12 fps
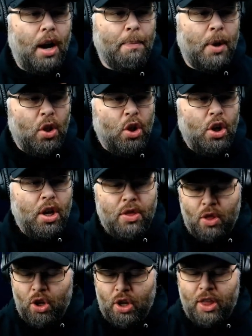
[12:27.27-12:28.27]
But
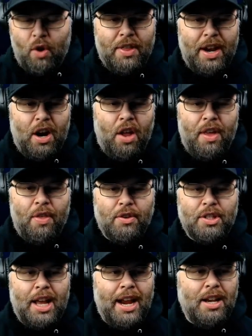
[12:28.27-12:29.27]
look over there on the other
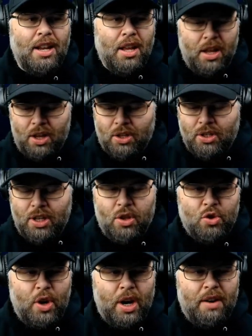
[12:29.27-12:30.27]
side. See those
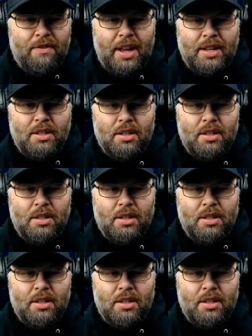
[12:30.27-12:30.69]
dragonflies?